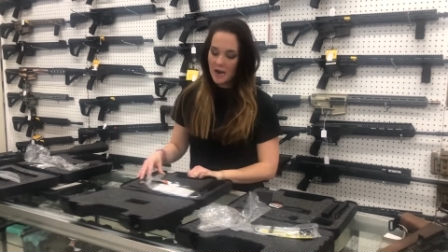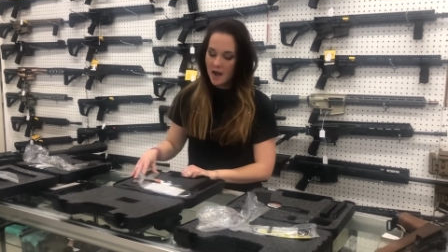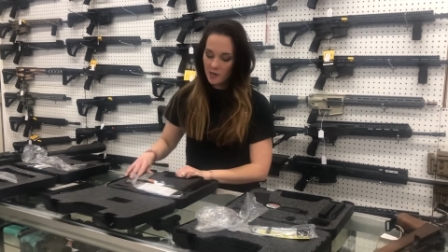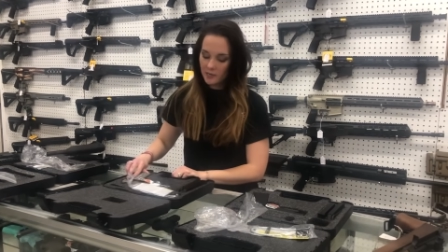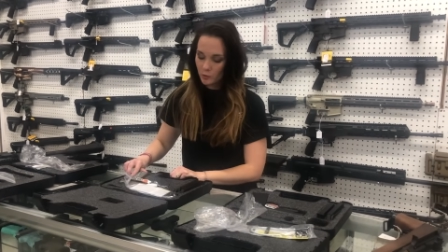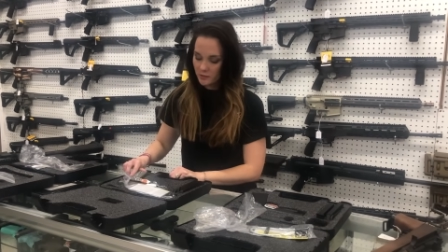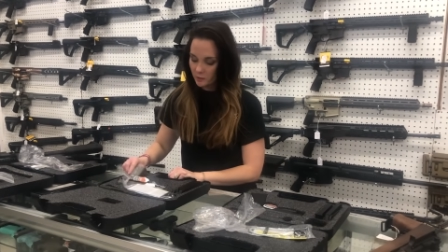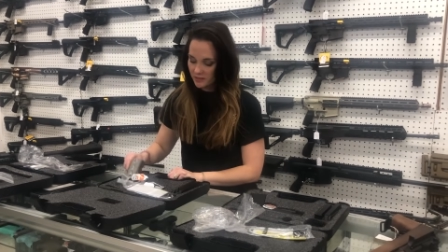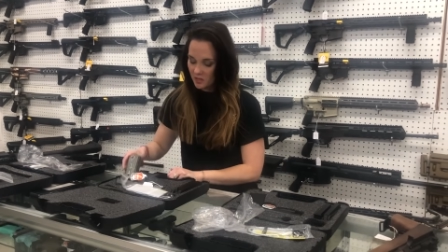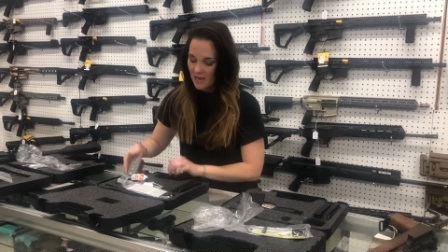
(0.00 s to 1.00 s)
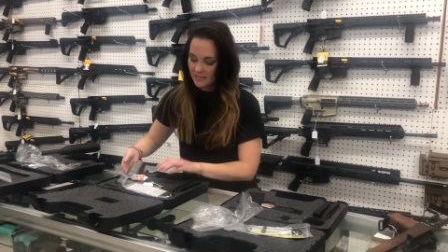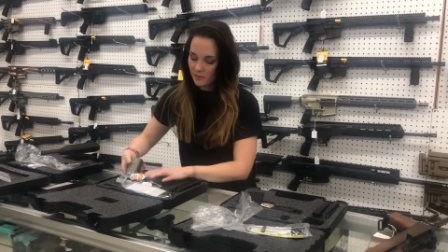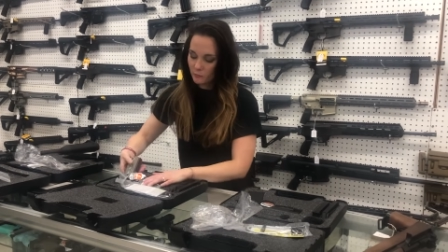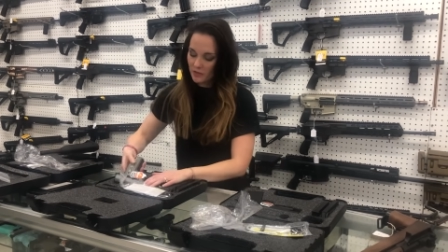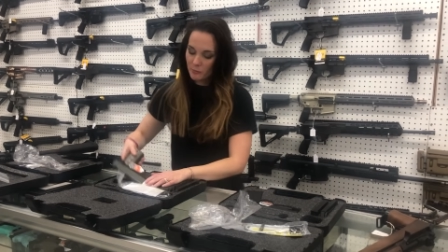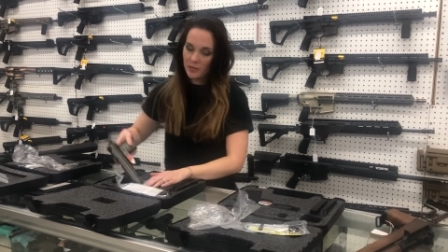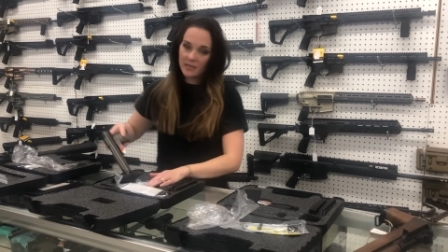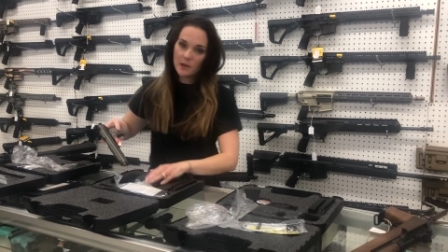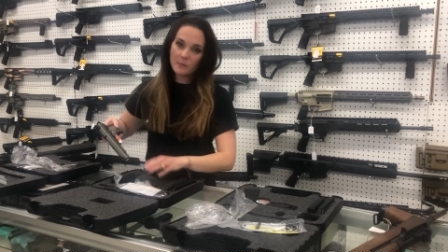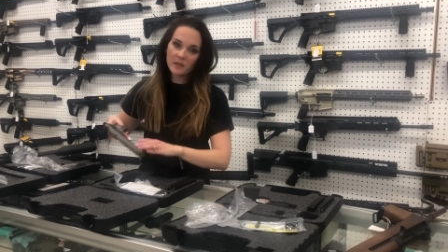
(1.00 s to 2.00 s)
hiring crystal slacking with putting
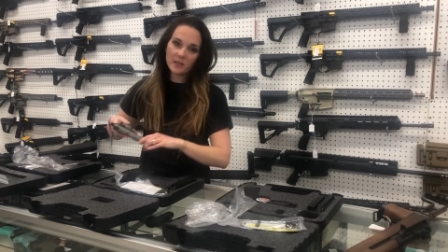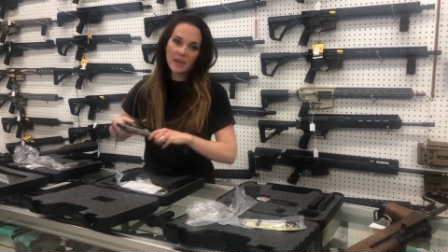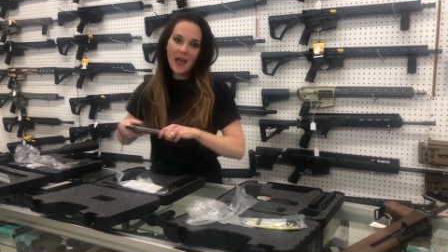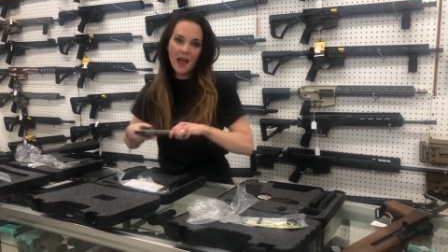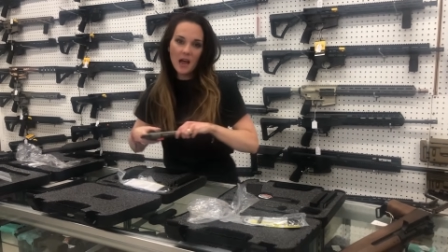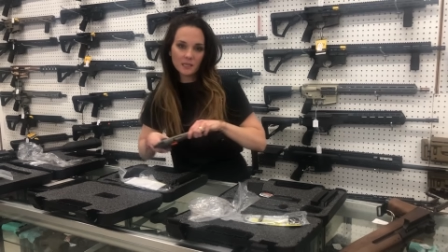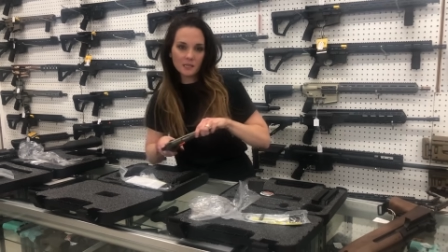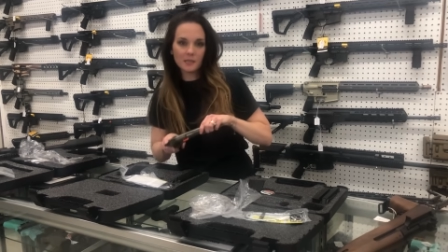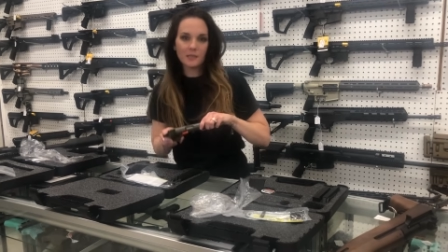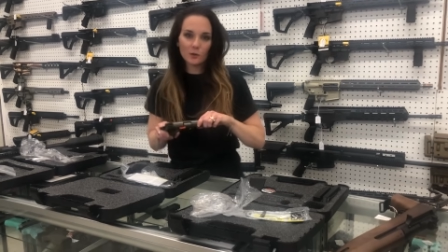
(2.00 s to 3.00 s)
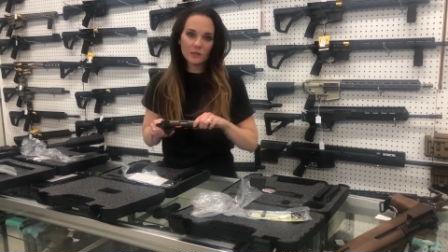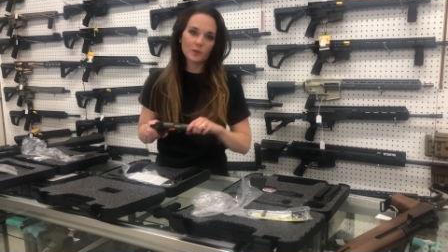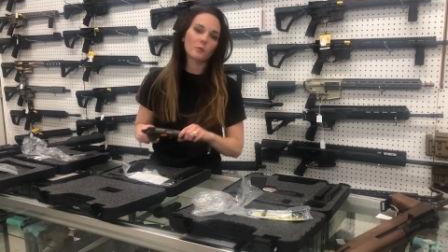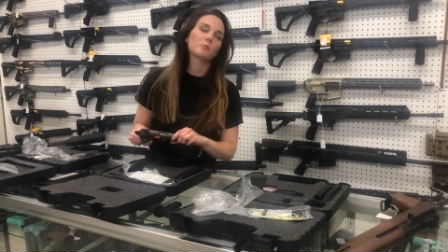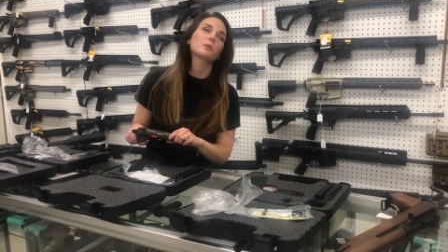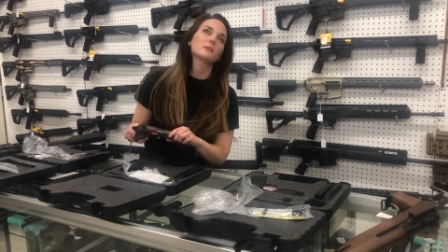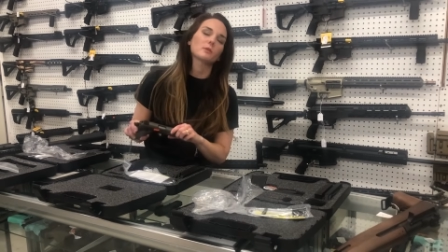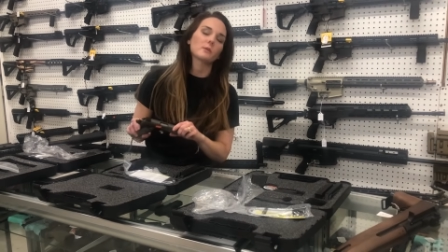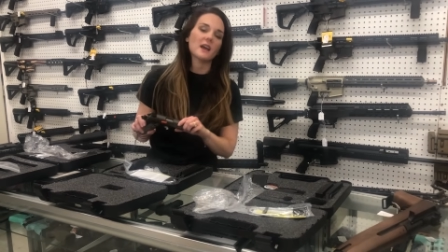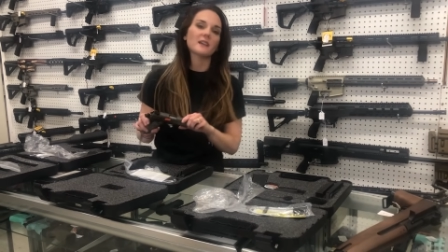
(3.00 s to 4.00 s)
up the ads crystal please
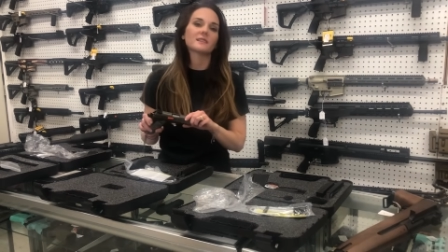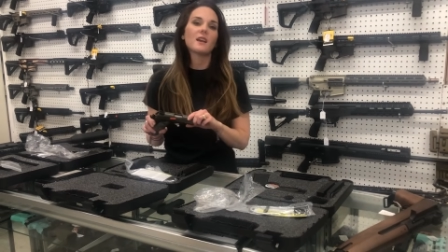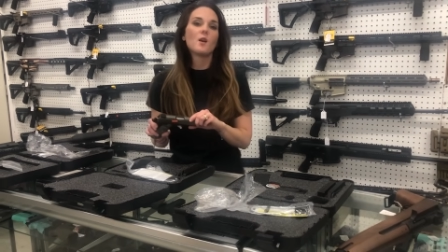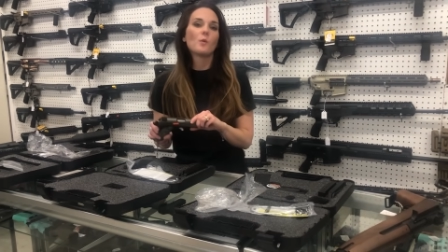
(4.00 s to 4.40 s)
put up the ads